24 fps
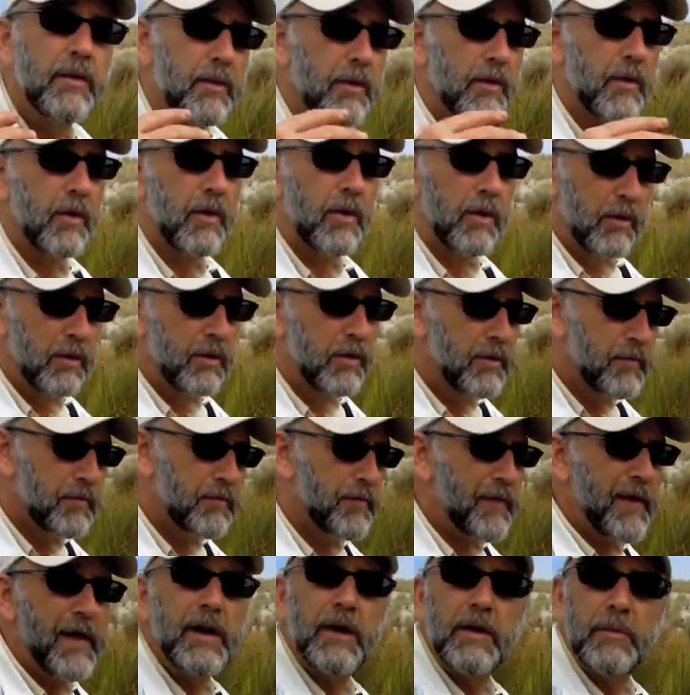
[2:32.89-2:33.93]
They're only
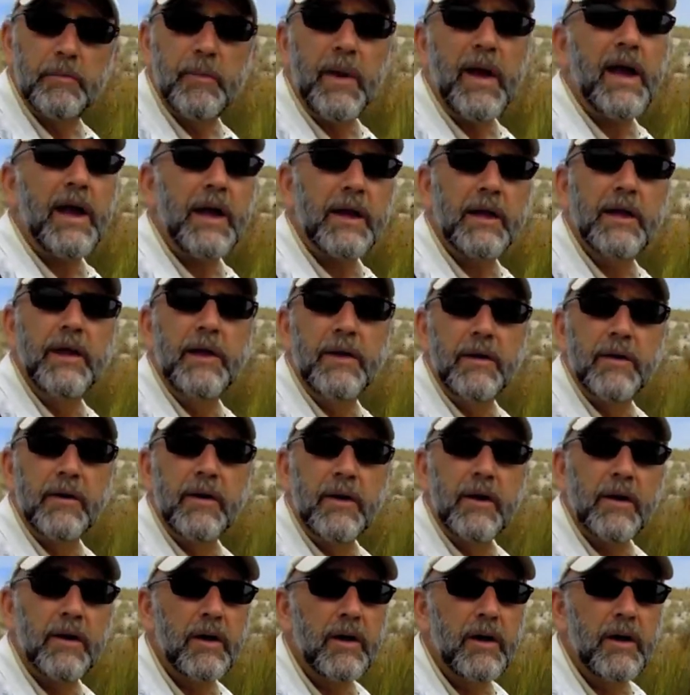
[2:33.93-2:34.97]
found back
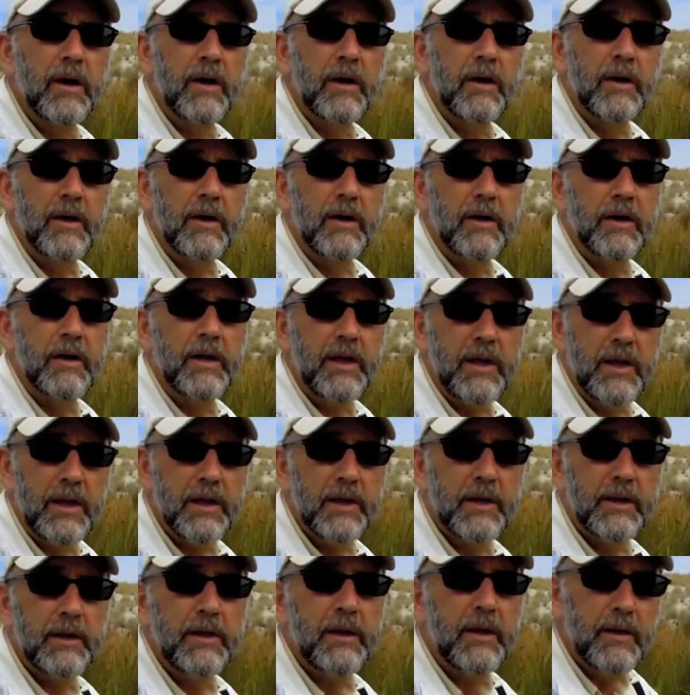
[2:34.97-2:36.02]
here uh,
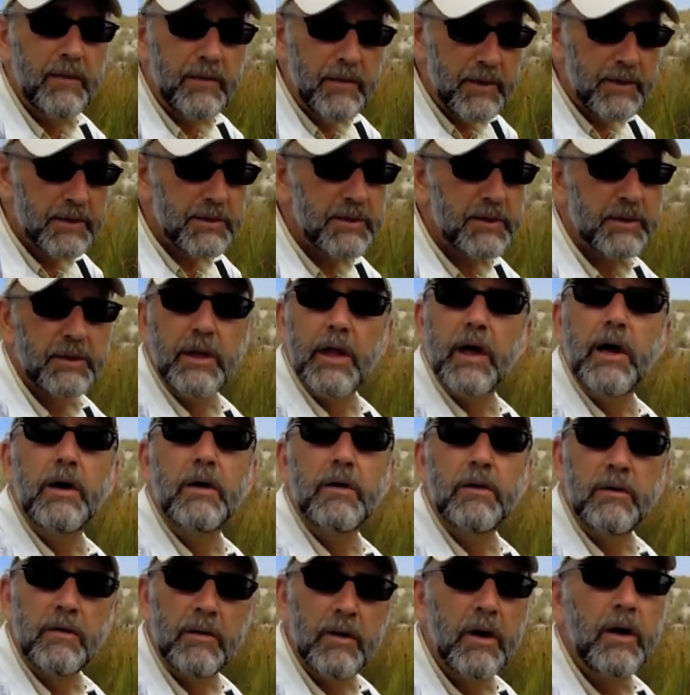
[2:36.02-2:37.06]
in these
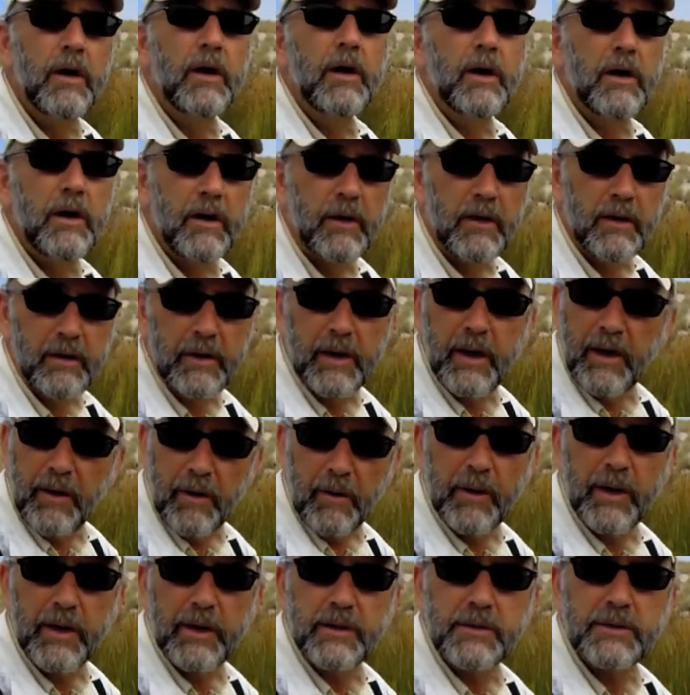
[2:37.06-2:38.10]
low uh,
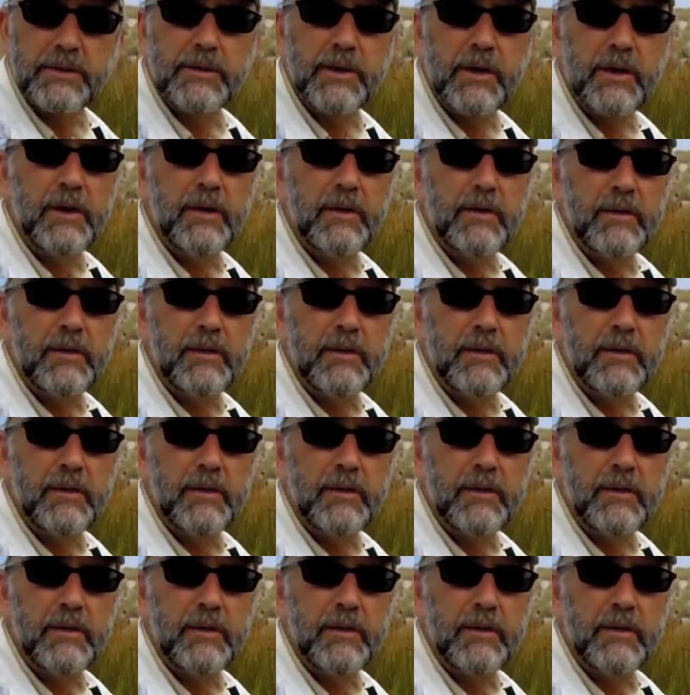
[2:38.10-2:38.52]
areas,